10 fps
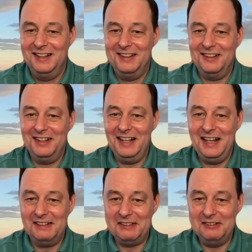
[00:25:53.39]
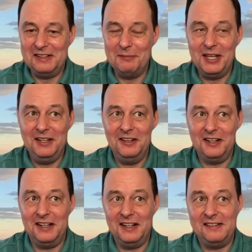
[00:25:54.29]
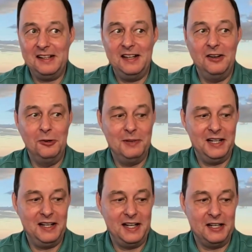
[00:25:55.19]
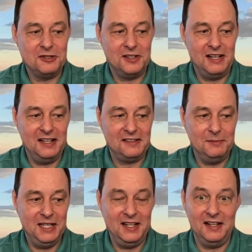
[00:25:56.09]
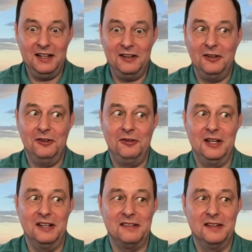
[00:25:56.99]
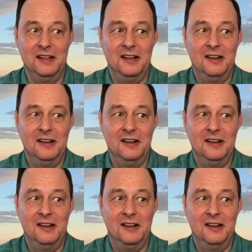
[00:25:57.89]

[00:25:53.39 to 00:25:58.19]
they're going to ask you something and you're going to say, oh my gosh, they're asking me, can I earn trust?